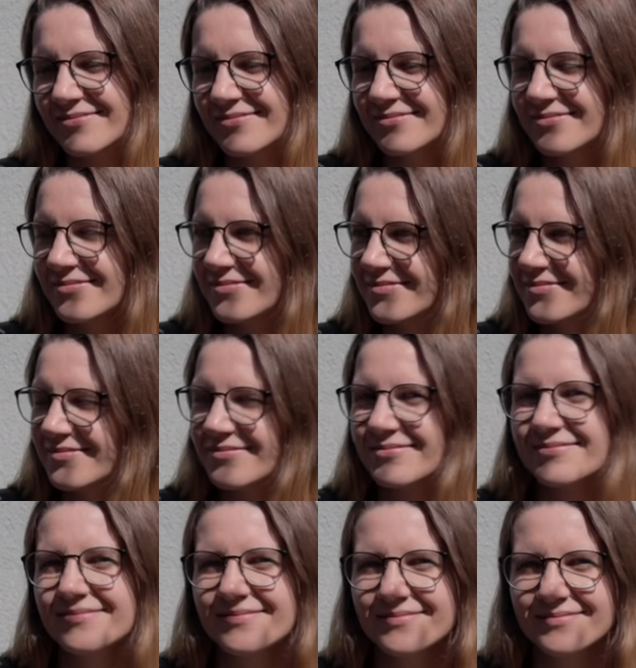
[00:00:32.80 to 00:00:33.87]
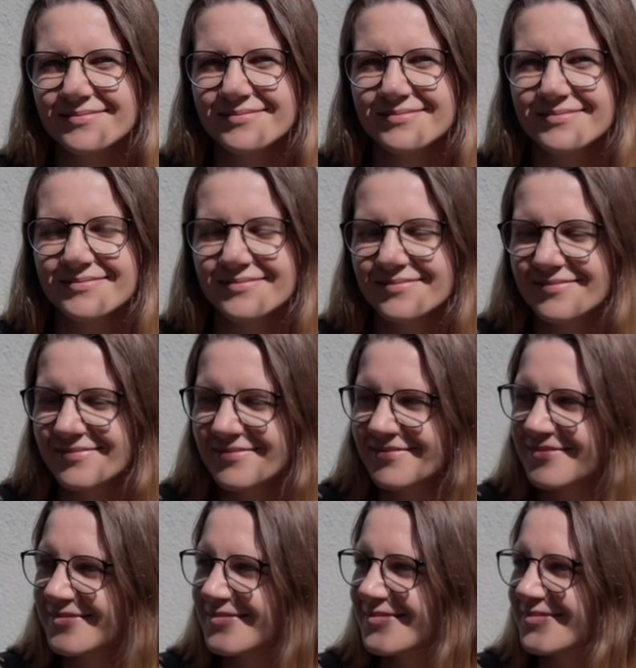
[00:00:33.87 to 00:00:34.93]

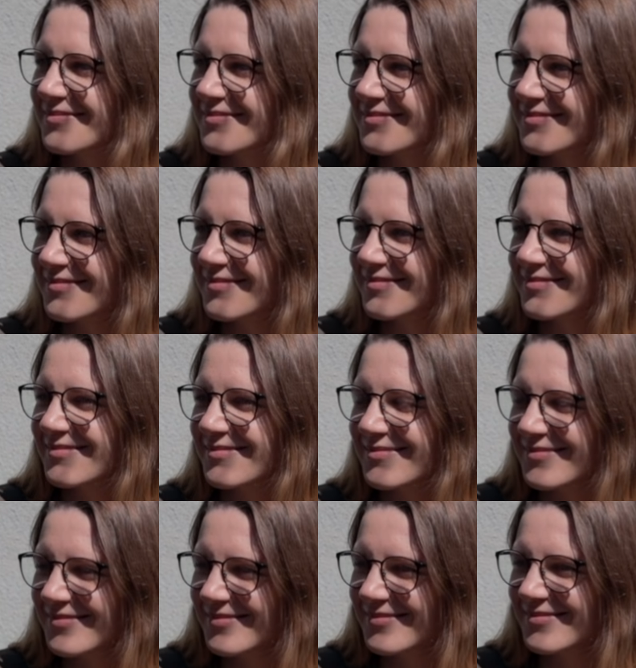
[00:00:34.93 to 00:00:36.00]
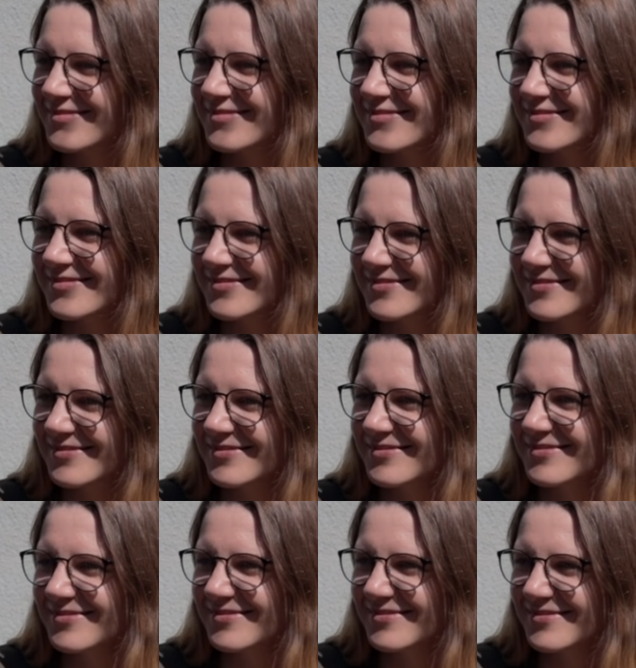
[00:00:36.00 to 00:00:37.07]

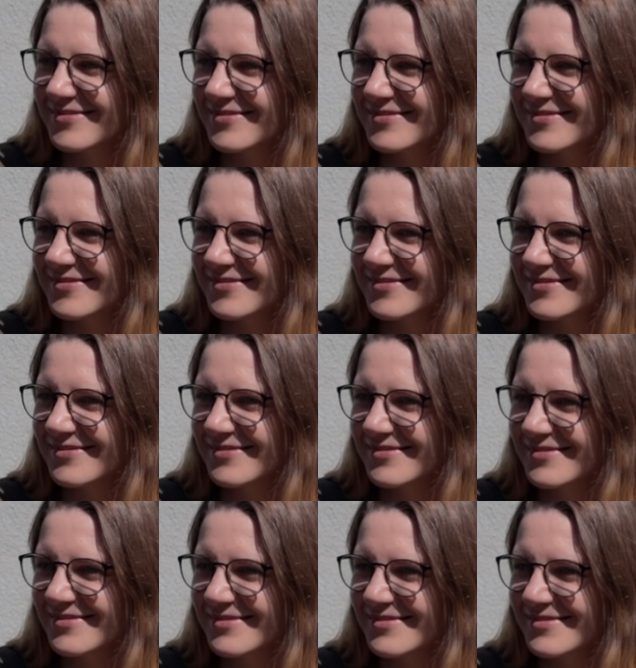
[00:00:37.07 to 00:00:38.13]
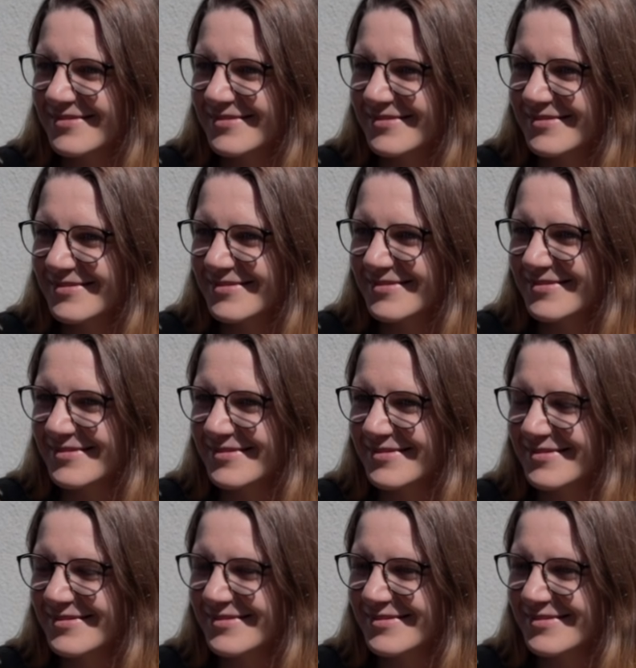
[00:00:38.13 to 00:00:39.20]

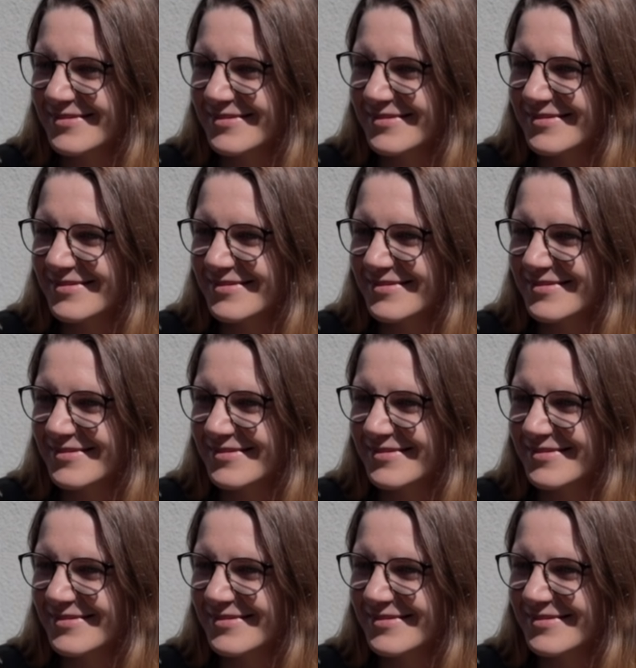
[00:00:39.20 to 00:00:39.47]
(not speaking)